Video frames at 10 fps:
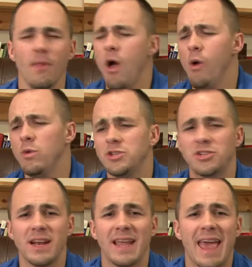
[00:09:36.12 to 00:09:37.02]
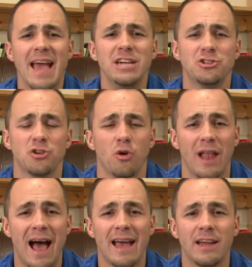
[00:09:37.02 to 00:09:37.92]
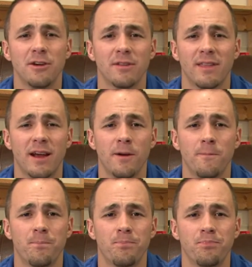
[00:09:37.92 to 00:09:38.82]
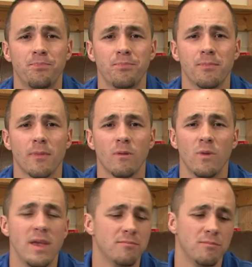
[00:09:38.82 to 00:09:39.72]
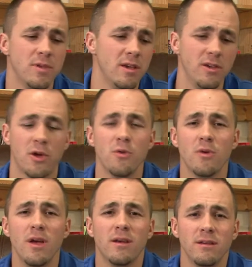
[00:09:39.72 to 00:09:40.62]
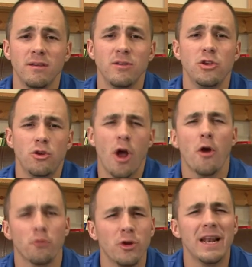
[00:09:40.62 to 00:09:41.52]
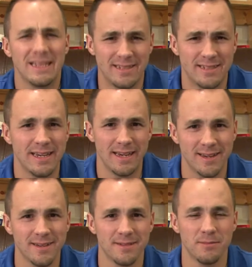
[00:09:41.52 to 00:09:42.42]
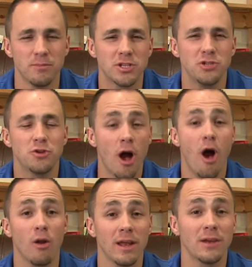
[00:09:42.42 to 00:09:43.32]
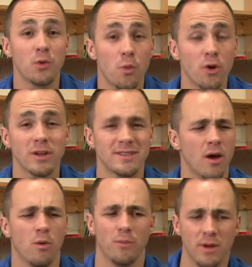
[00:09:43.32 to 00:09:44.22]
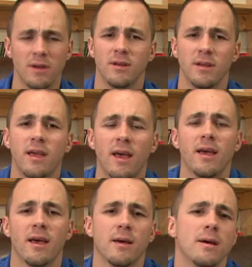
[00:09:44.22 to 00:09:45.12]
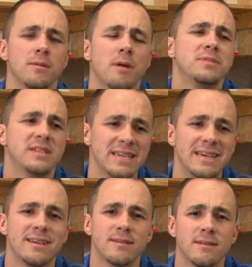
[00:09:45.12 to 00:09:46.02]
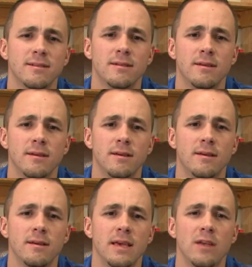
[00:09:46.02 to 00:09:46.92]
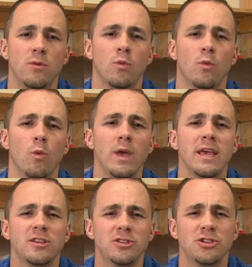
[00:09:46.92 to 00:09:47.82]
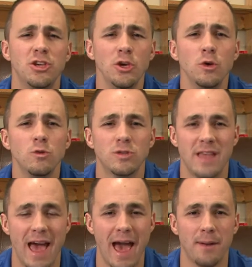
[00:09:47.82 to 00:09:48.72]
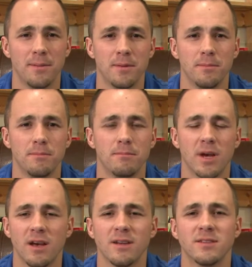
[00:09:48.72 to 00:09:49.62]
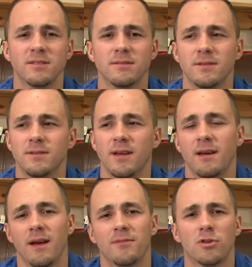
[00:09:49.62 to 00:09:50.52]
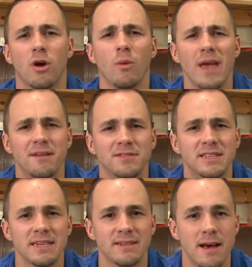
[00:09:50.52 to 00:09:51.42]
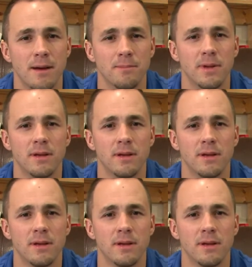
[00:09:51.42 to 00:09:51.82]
Oh, just an occasional lie here or there. We, you know, you're not really sick, but you call in to work and say, oh, hey, I, I'm sick. And we excuse that because, after all, we have sick time.